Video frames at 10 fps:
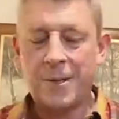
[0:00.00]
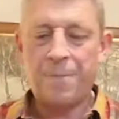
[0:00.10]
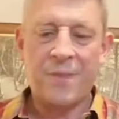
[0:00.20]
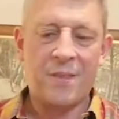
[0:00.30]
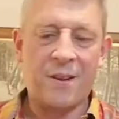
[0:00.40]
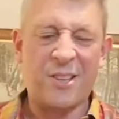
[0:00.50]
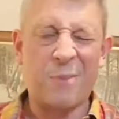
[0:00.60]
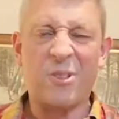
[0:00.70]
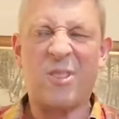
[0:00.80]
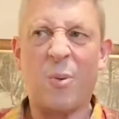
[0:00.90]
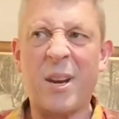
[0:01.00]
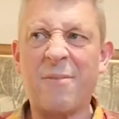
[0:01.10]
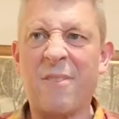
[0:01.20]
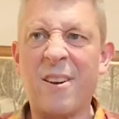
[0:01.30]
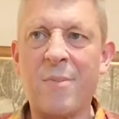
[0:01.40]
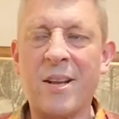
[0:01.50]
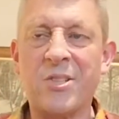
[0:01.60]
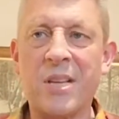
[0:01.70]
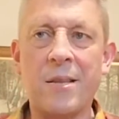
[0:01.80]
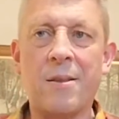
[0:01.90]
it takes you about 25 minutes
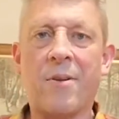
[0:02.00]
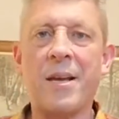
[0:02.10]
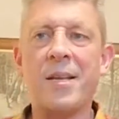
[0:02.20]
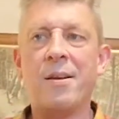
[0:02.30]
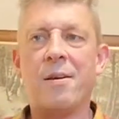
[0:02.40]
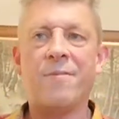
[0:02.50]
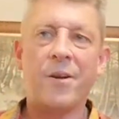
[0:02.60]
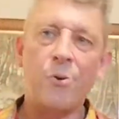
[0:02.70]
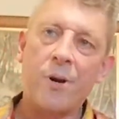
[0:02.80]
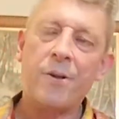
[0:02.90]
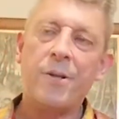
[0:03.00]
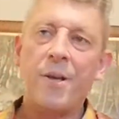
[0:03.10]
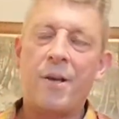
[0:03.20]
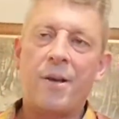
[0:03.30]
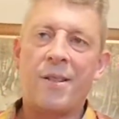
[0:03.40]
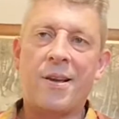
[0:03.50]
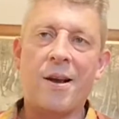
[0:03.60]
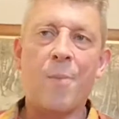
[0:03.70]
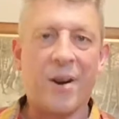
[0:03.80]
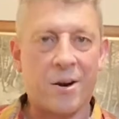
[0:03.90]
to get to Riney, half an hour. The
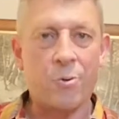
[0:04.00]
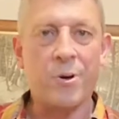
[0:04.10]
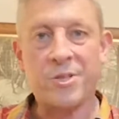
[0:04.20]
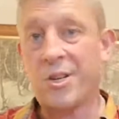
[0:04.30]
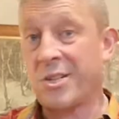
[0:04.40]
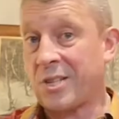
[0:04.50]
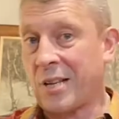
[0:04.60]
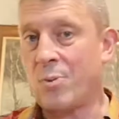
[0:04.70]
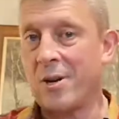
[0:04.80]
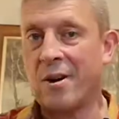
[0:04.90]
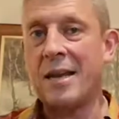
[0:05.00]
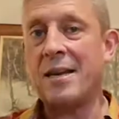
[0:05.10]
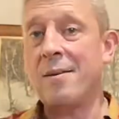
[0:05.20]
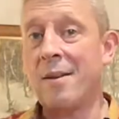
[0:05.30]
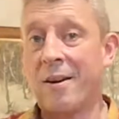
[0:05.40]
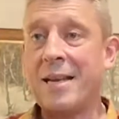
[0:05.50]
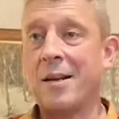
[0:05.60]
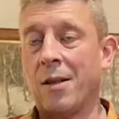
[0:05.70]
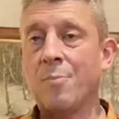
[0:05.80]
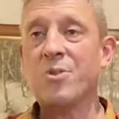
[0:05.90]
Cabrach Road is just between Riney and
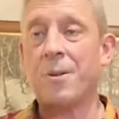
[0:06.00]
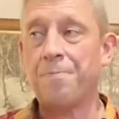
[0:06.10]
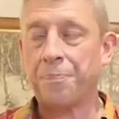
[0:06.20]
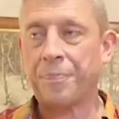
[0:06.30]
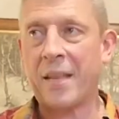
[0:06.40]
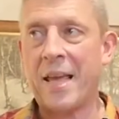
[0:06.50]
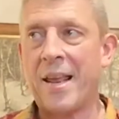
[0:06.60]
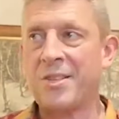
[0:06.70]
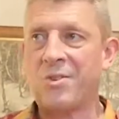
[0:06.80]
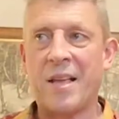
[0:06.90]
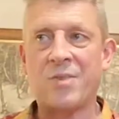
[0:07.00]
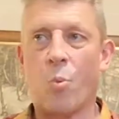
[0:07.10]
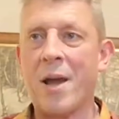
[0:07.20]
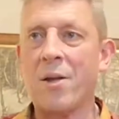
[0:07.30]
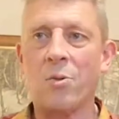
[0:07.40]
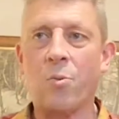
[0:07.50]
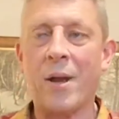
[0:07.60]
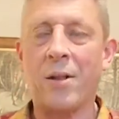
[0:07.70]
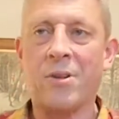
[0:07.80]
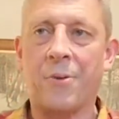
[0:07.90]
Lumsden, and it's wild,
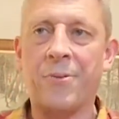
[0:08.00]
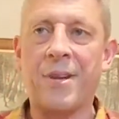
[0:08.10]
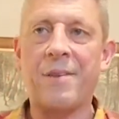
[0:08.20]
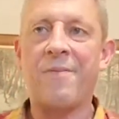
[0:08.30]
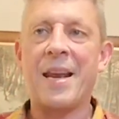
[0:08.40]
wild country.